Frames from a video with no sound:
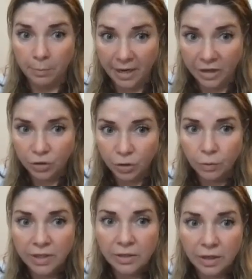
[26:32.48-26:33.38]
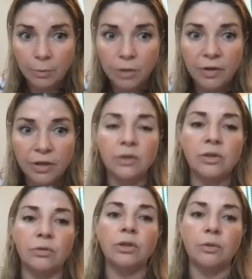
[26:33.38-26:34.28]
make sure we start moving those
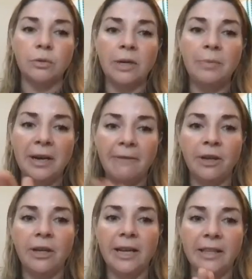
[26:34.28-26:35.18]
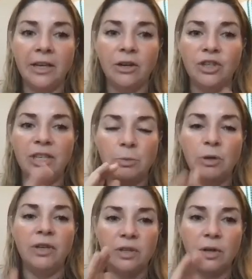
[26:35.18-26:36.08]
through. I mean, I feel like the energy is
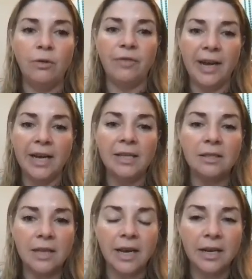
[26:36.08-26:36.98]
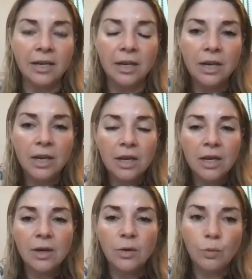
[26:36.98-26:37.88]
moving so fast that
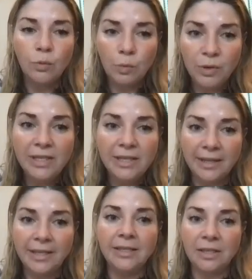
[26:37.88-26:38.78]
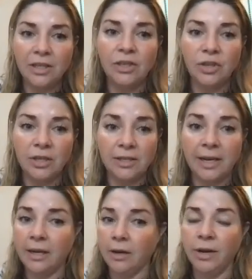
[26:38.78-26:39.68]
when we set these intentions, it's
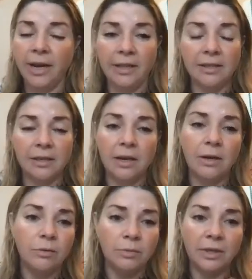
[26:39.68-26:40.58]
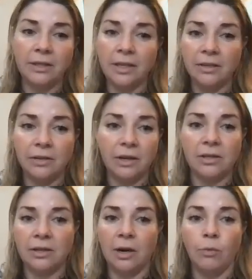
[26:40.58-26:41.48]
like, okay, let's go. And things yeah.
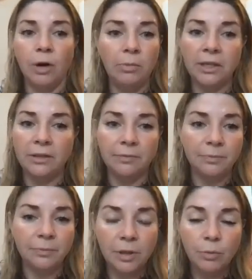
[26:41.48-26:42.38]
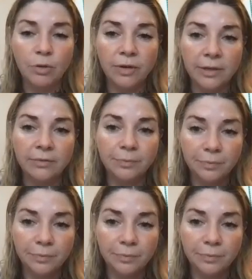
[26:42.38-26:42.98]
start rumbling and moving. Yeah,